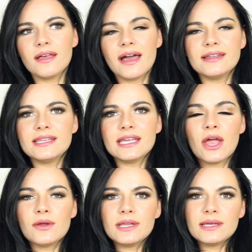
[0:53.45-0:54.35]
And
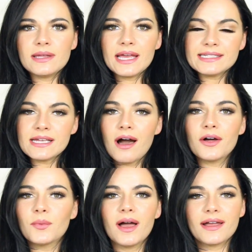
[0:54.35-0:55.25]
it's
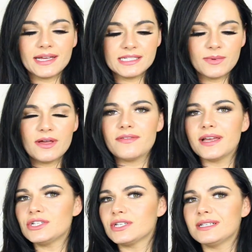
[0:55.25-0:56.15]
hard work, it's
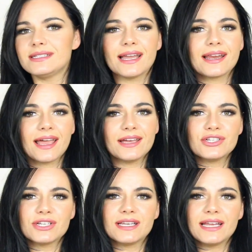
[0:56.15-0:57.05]
motivation, it's
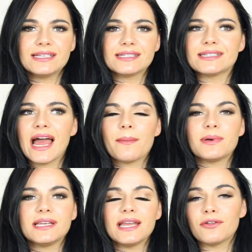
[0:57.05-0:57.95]
dedication. It doesn't
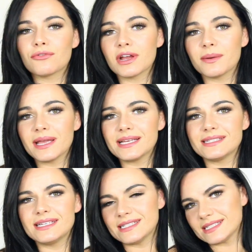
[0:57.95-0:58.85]
happen in 3
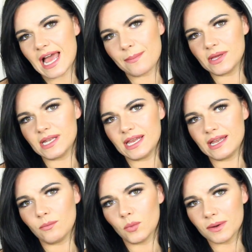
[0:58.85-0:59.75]
weeks, it doesn't happen
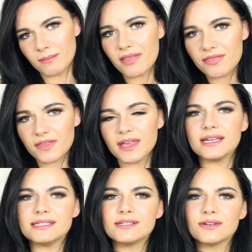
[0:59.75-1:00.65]
in 1 month.
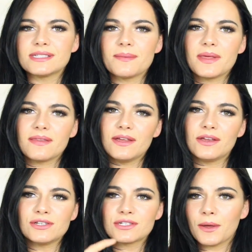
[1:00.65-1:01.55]
It's not something that you
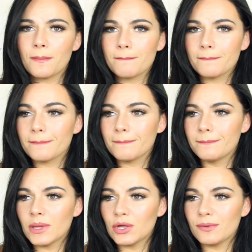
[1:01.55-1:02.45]
can just go,
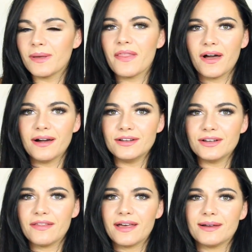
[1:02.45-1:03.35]
boom, I
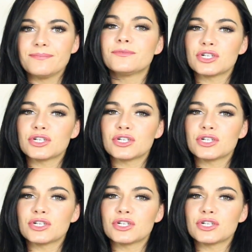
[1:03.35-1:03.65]
look like that.